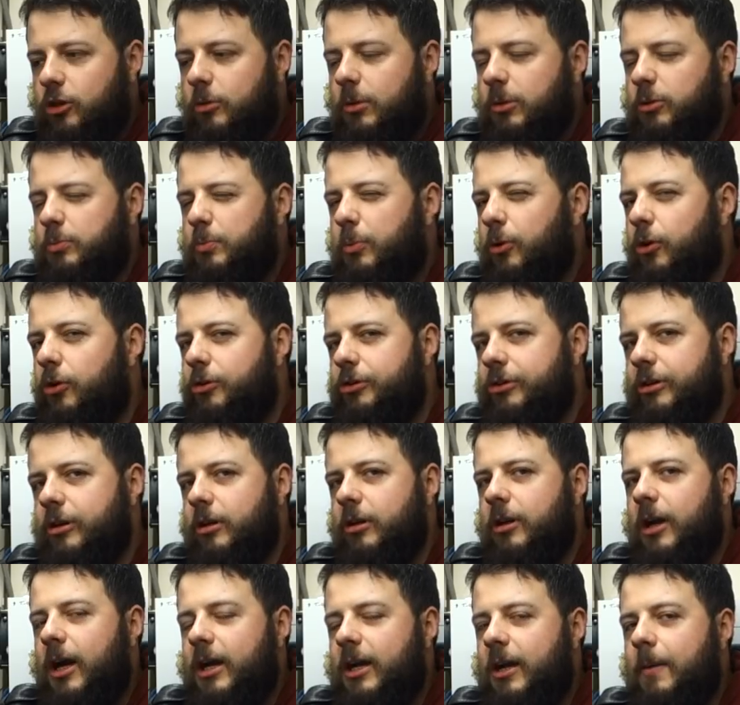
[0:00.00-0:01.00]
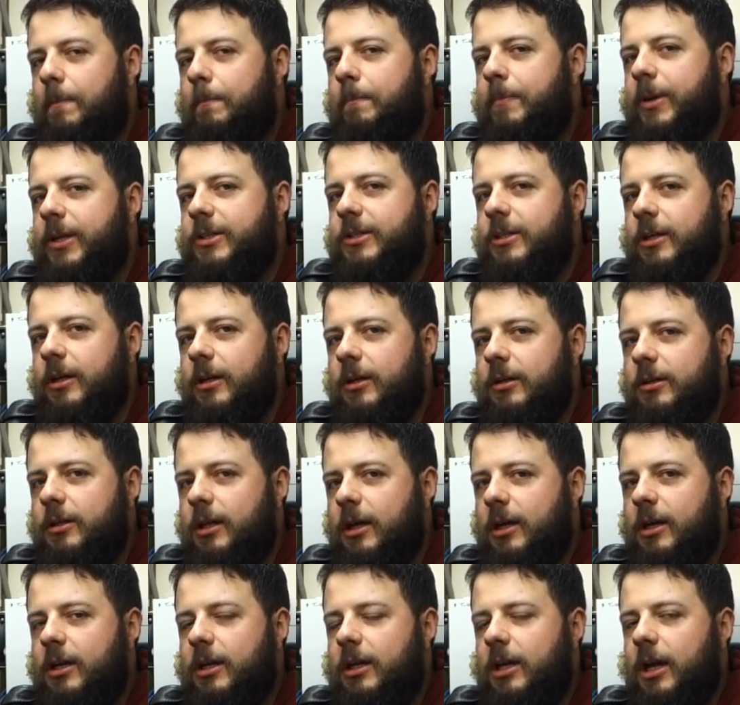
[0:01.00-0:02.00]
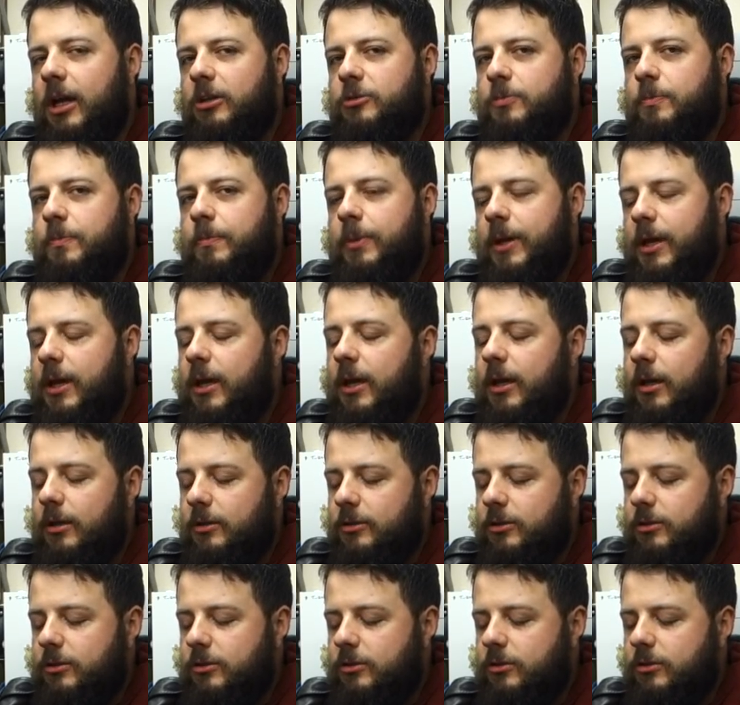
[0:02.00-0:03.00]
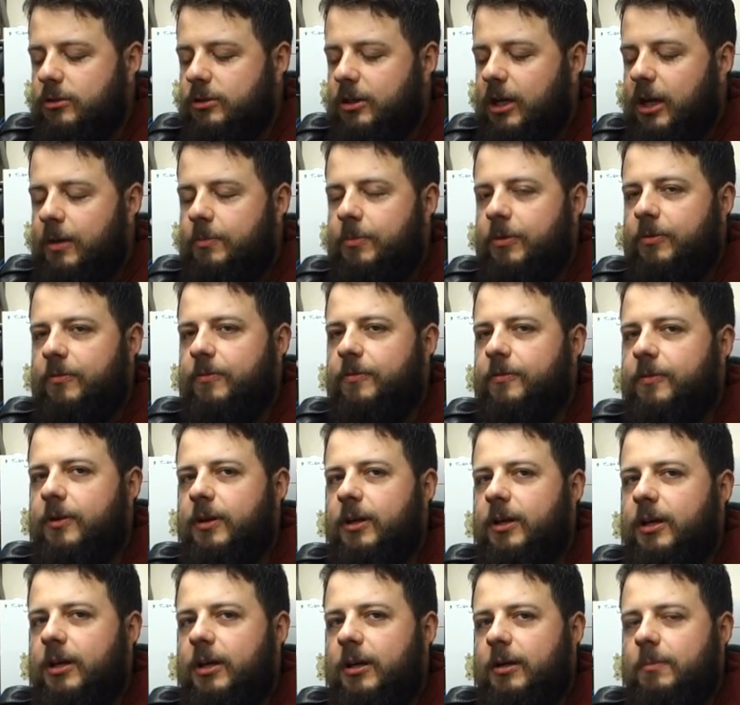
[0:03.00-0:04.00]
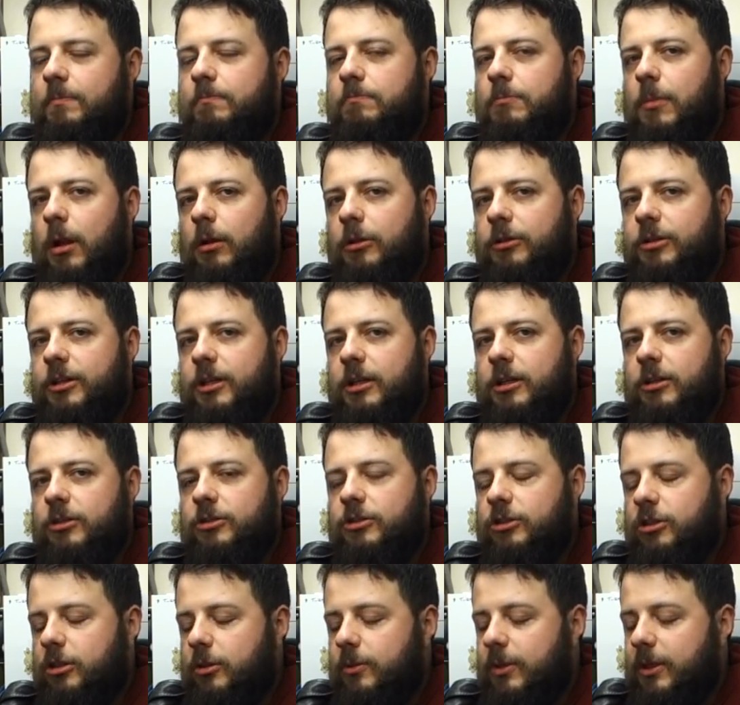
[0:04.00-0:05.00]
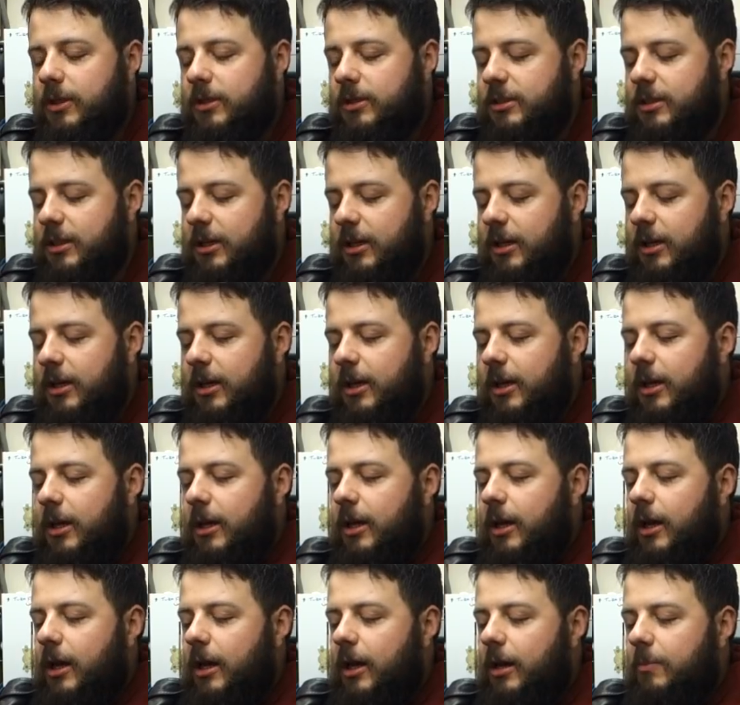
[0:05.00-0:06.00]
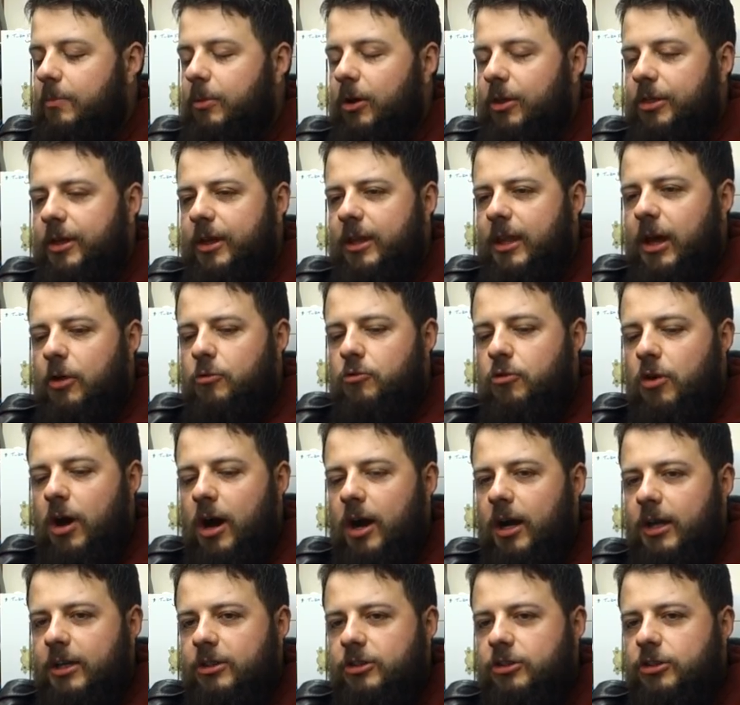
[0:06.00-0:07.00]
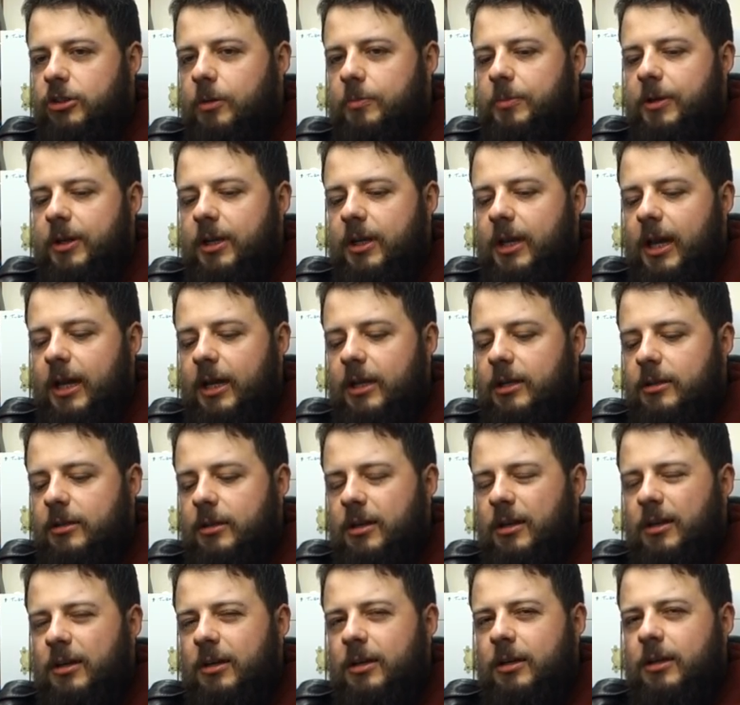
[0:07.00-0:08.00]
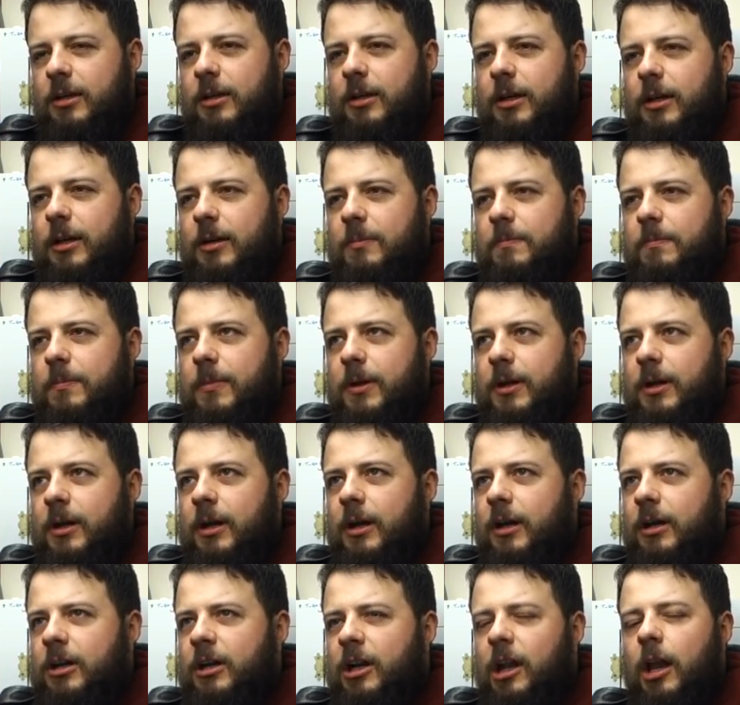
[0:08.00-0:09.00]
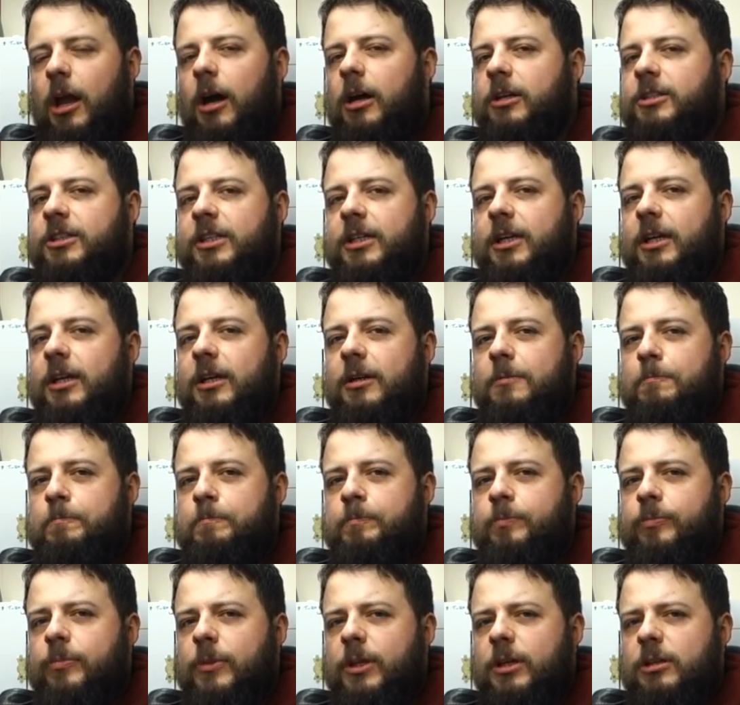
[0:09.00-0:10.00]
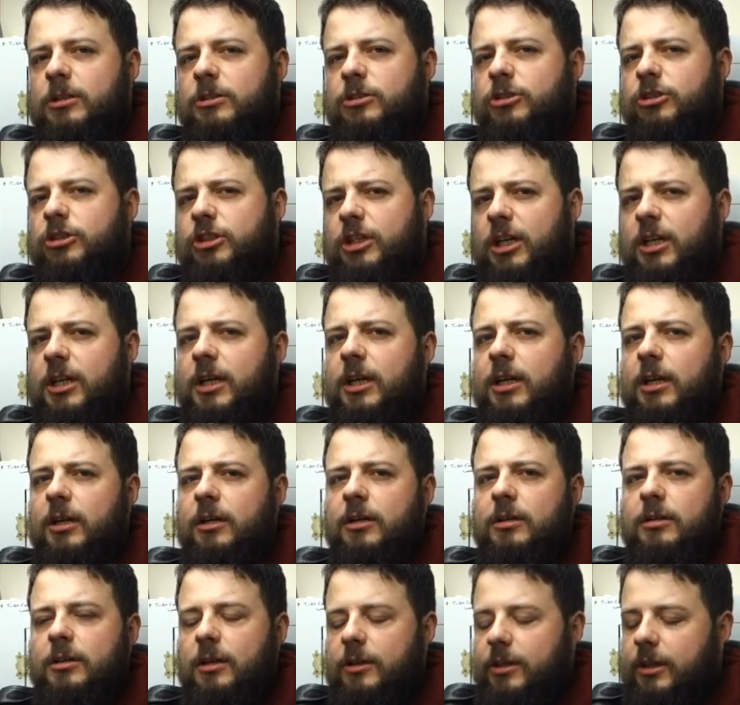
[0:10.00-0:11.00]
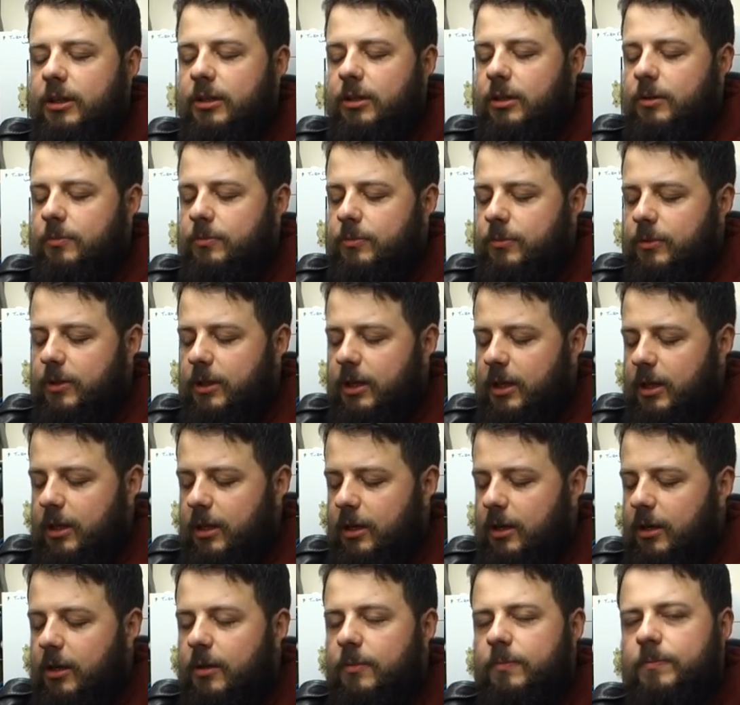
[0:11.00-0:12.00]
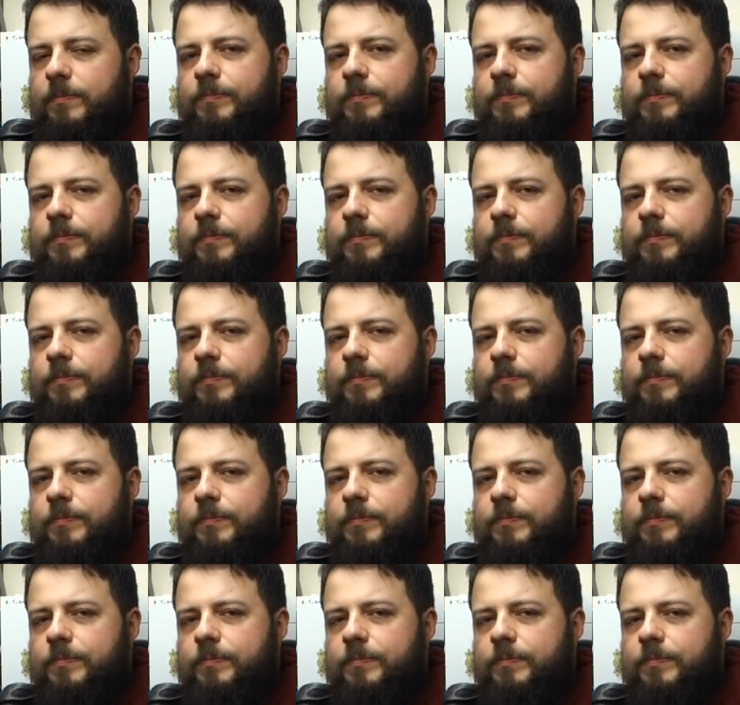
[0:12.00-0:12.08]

almost bordering on like a bitter, like an ESB type of maltiness to it. But I think that rye is stopping it getting clarty and sticky. I think that the